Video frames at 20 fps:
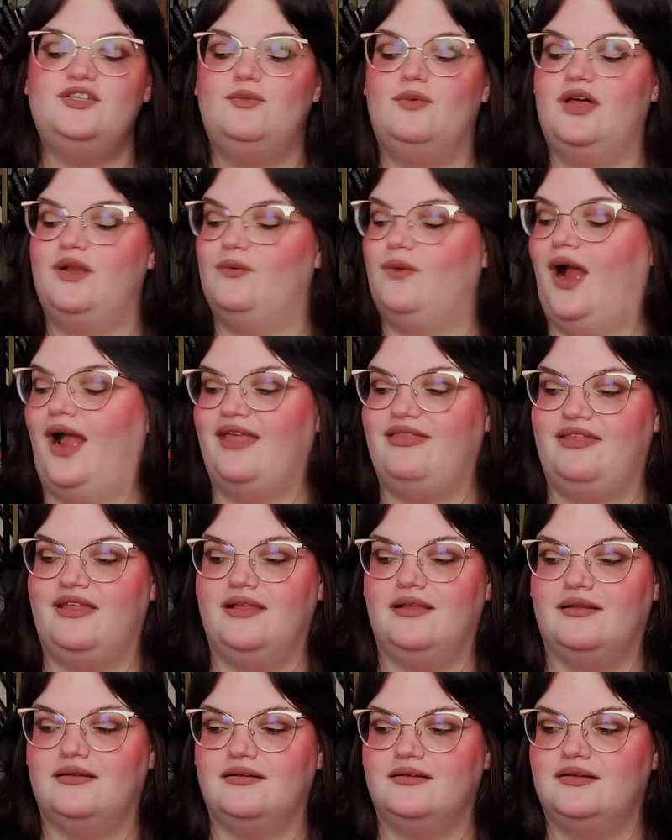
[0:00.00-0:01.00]
is the one where I
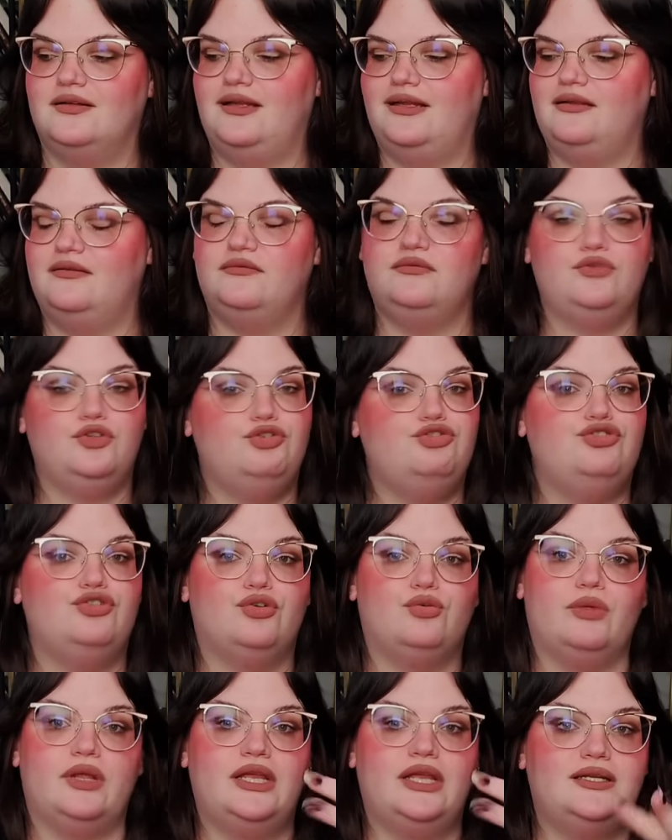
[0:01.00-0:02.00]
think you
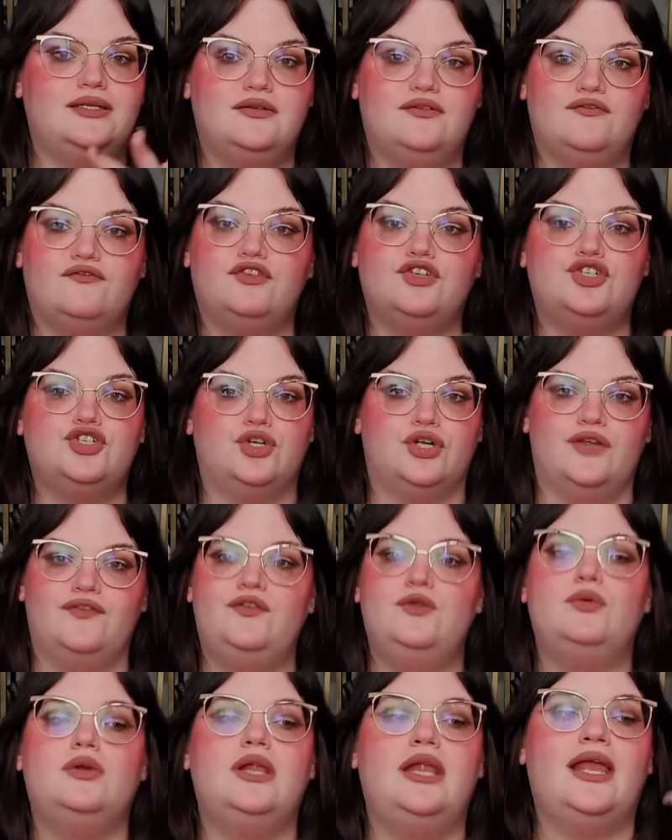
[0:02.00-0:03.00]
should read, for sure.
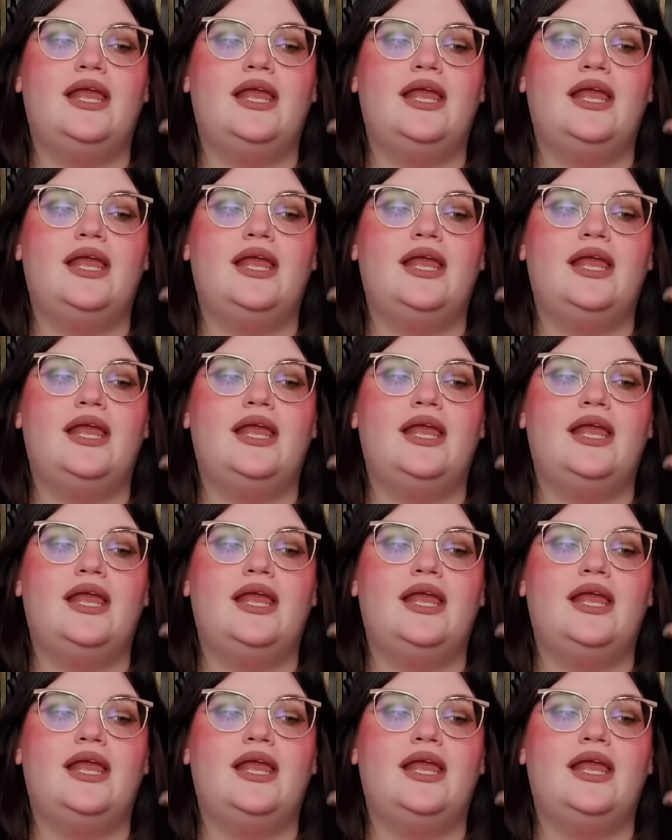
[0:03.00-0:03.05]
If you were